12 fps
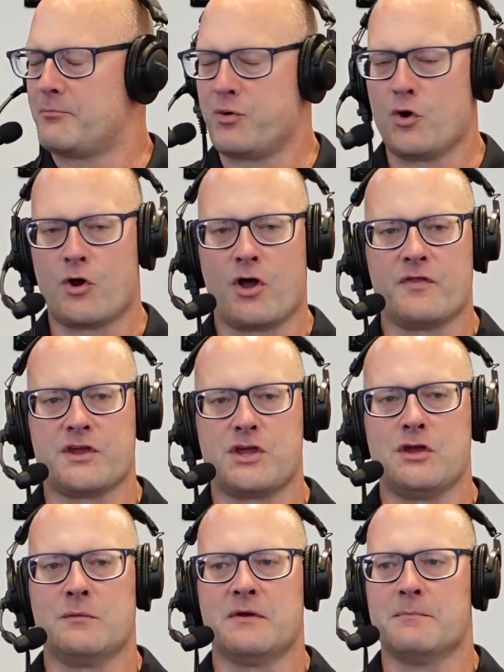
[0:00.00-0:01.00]
put on the
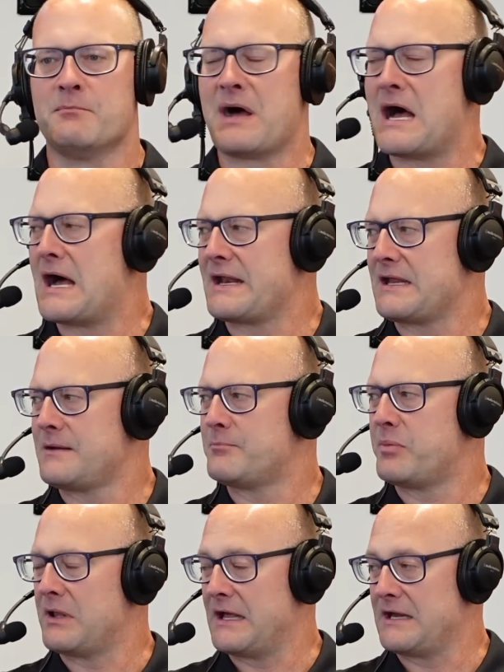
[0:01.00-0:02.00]
human body
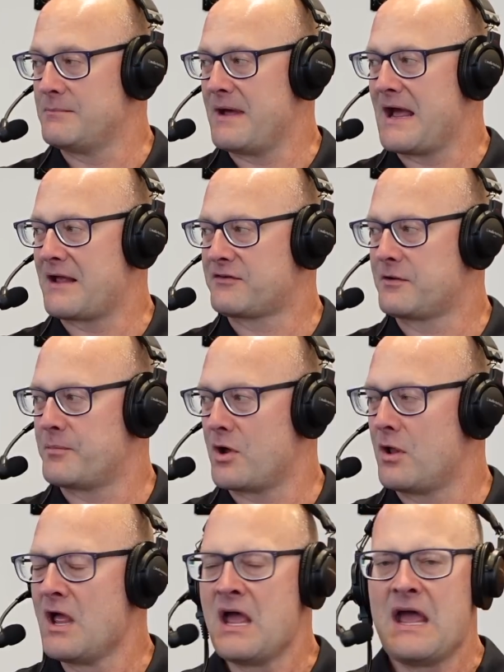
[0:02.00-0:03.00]
playing
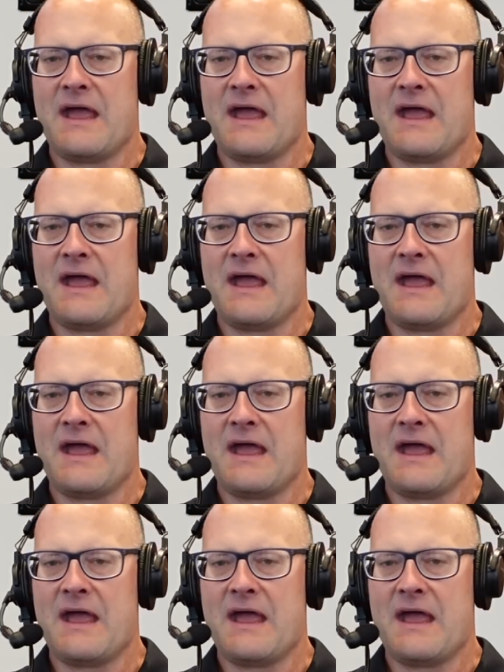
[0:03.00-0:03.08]
basketball,